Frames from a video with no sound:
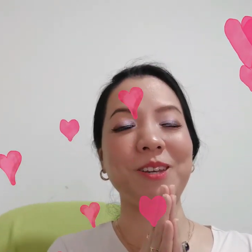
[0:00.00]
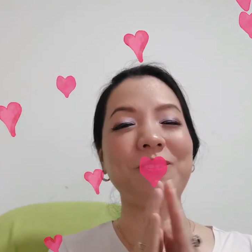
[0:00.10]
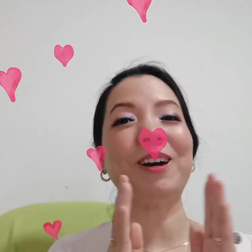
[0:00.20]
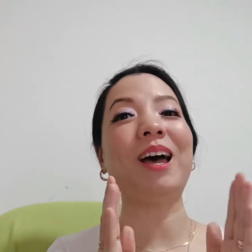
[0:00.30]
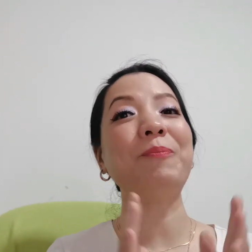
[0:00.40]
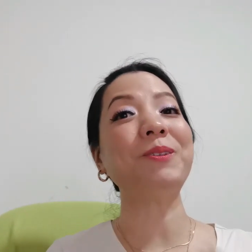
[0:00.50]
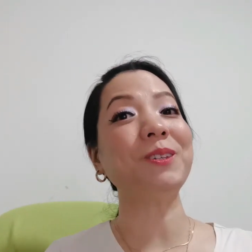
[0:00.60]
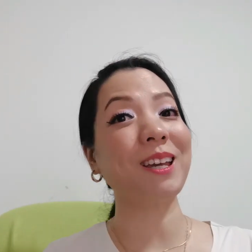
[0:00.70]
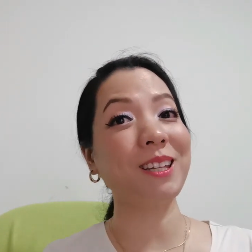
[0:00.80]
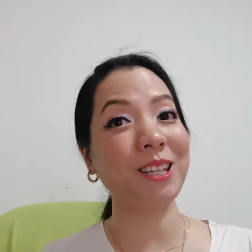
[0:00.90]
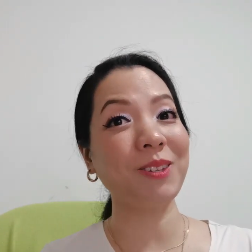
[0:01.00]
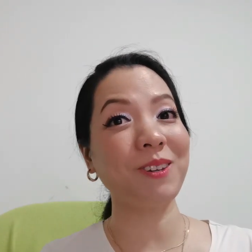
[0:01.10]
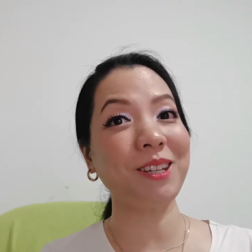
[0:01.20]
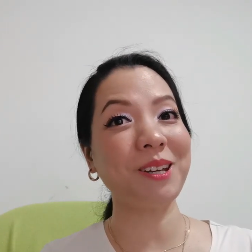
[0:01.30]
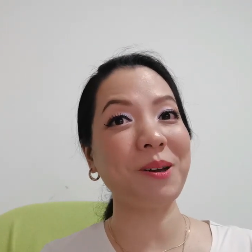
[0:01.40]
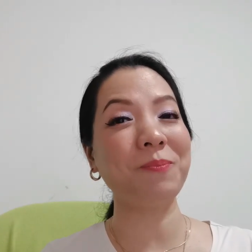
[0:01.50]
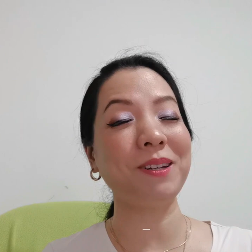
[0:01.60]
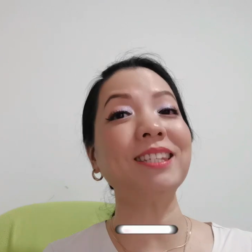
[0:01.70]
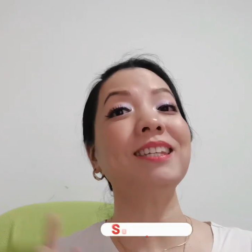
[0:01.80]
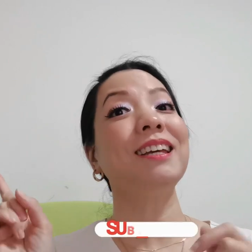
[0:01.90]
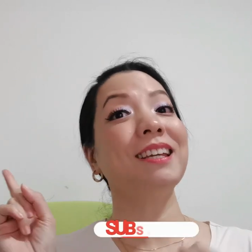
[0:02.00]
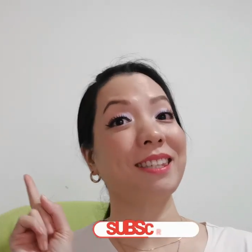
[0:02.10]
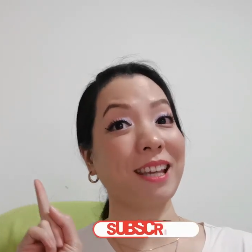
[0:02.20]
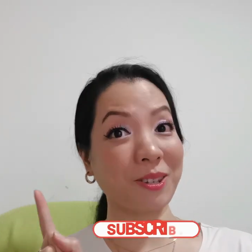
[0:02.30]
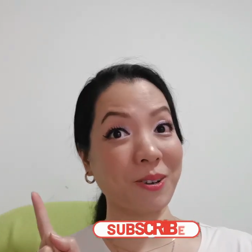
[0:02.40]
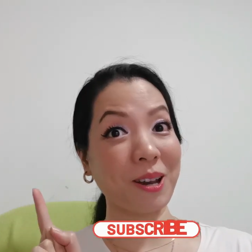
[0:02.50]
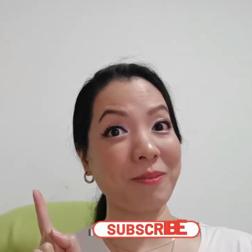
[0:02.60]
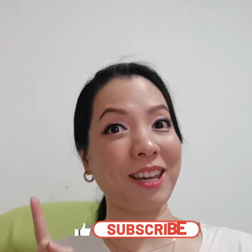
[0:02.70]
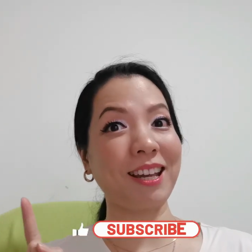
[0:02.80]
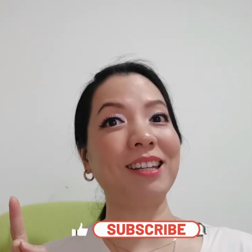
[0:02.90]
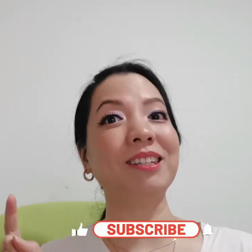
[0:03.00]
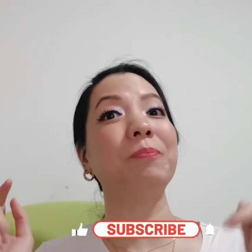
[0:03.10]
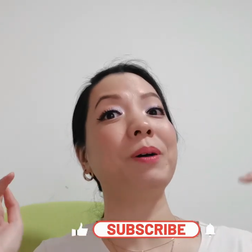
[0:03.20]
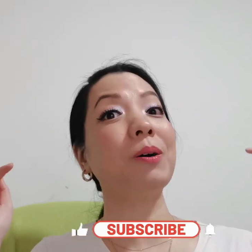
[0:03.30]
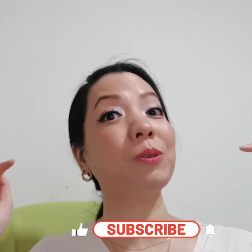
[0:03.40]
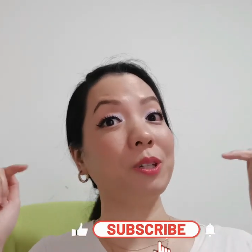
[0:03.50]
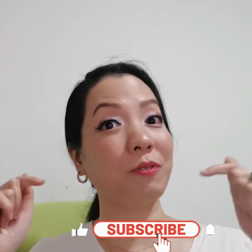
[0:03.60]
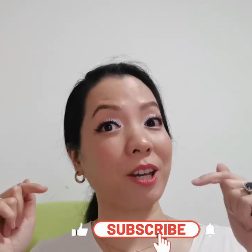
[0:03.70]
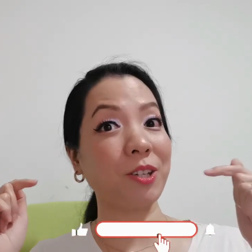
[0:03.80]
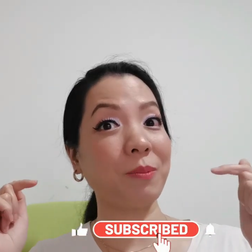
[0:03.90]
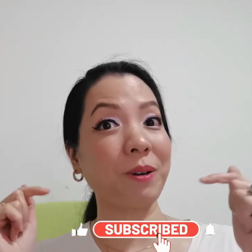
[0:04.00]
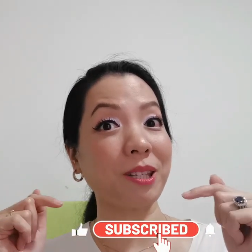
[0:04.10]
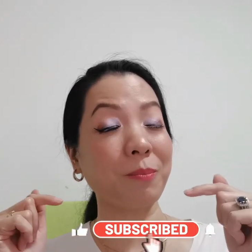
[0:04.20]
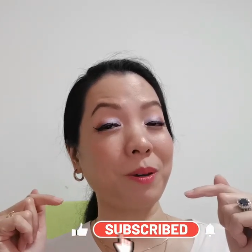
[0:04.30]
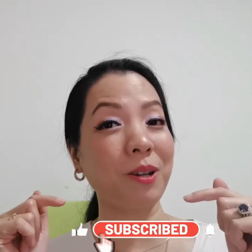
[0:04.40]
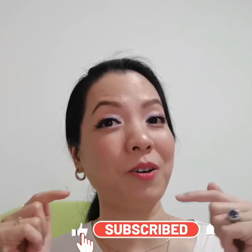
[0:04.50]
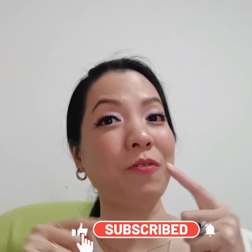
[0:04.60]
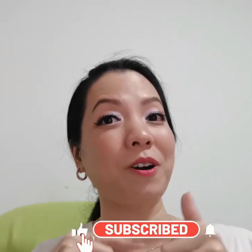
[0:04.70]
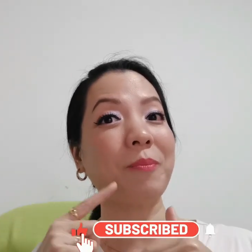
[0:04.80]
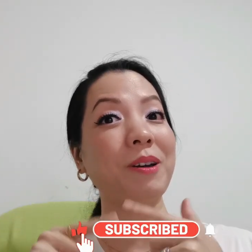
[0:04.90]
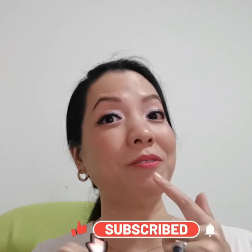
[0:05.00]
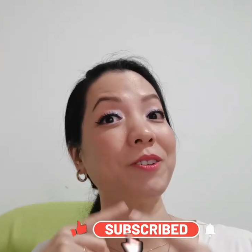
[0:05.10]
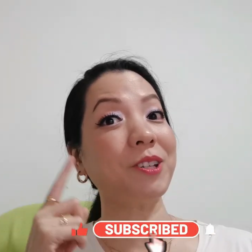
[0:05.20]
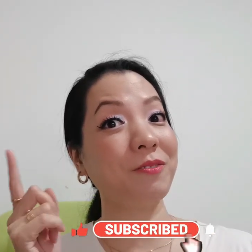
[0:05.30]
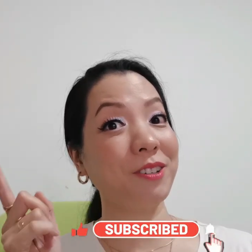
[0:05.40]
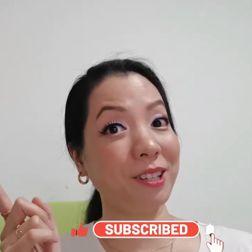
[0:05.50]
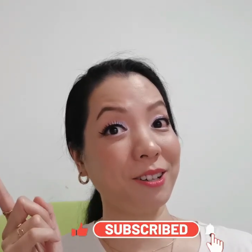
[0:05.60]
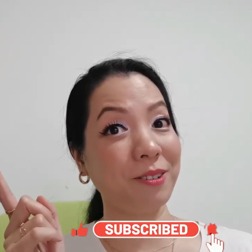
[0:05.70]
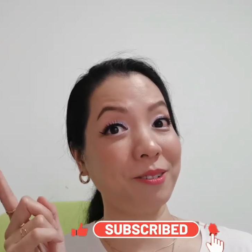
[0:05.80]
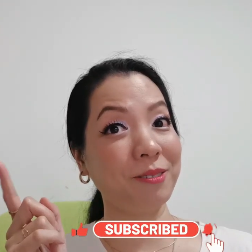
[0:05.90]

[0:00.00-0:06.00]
If you happen to like this video, please subscribe and click the bell notification button below for my future video.